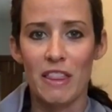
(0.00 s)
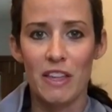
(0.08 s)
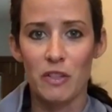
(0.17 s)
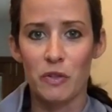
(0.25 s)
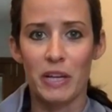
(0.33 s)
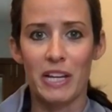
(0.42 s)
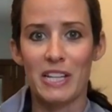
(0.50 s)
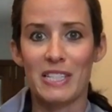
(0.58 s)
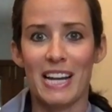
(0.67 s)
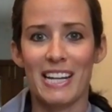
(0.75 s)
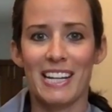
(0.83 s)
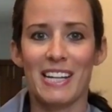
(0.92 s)
Things will get
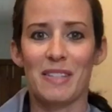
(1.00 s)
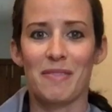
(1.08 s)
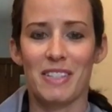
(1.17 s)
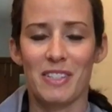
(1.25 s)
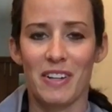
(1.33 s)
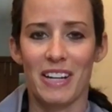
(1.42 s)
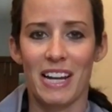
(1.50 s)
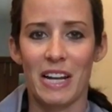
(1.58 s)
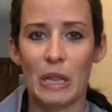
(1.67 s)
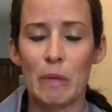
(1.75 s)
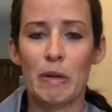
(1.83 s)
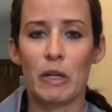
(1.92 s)
exciting as we start getting
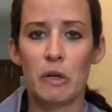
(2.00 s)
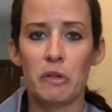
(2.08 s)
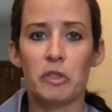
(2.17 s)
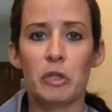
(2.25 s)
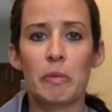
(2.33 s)
a little bit closer,